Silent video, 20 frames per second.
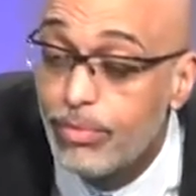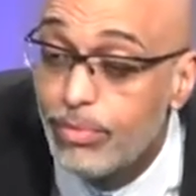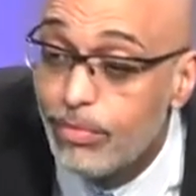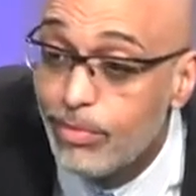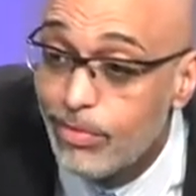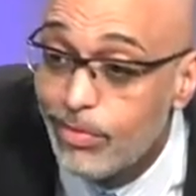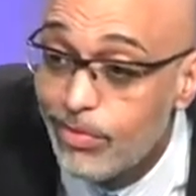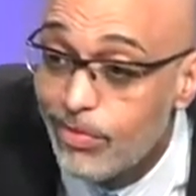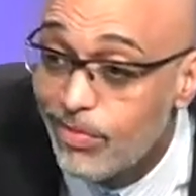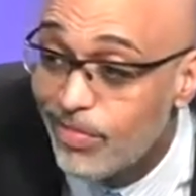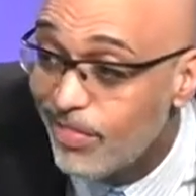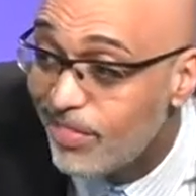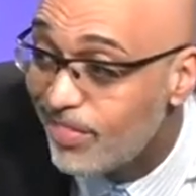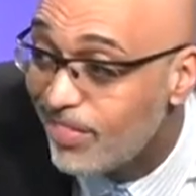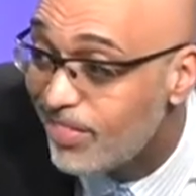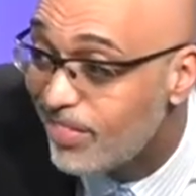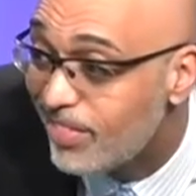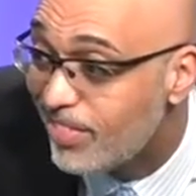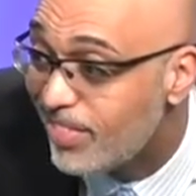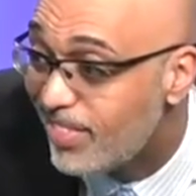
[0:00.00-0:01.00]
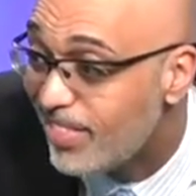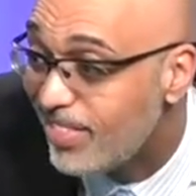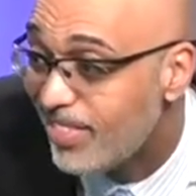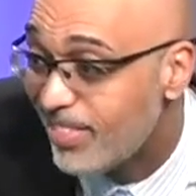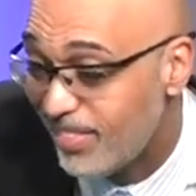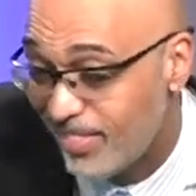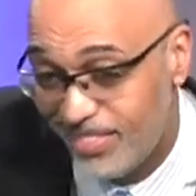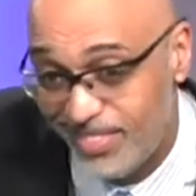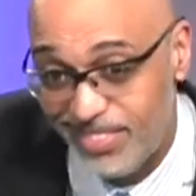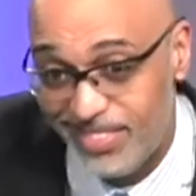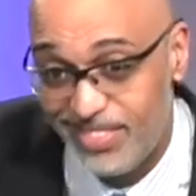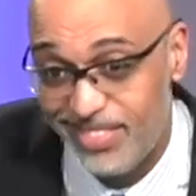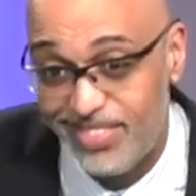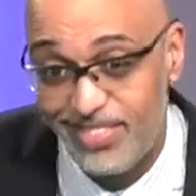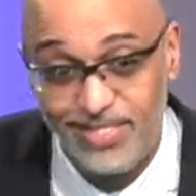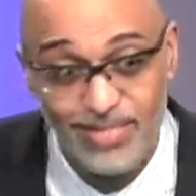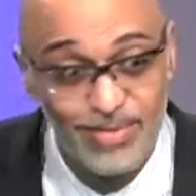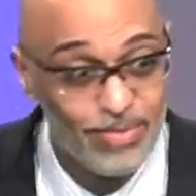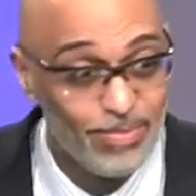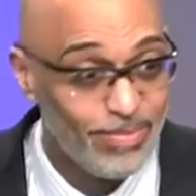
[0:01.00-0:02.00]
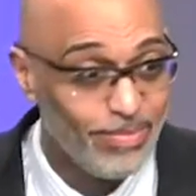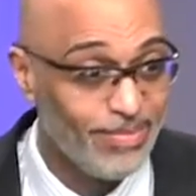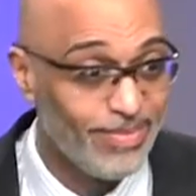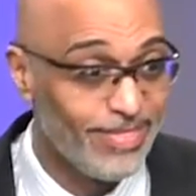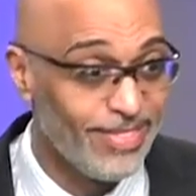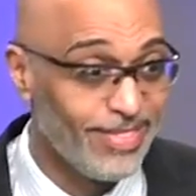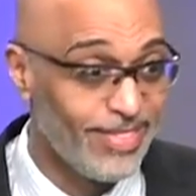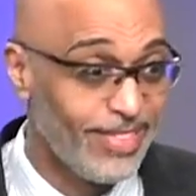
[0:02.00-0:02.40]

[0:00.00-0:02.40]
Nothing is said.